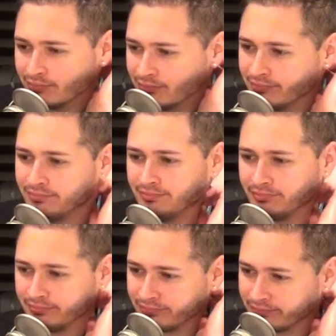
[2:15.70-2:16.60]

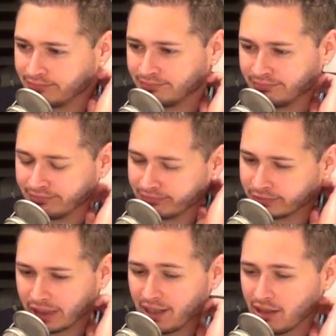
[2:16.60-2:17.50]
Mm.
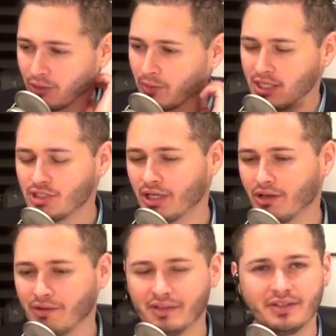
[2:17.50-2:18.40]
Can I take a rain check
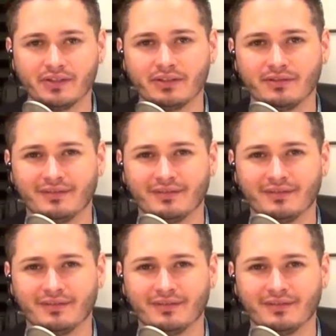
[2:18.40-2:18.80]
on this?